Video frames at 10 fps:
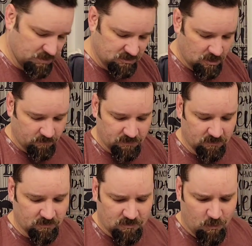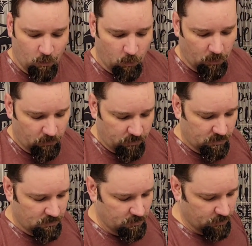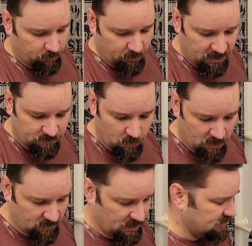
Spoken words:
itself is worth the price point that he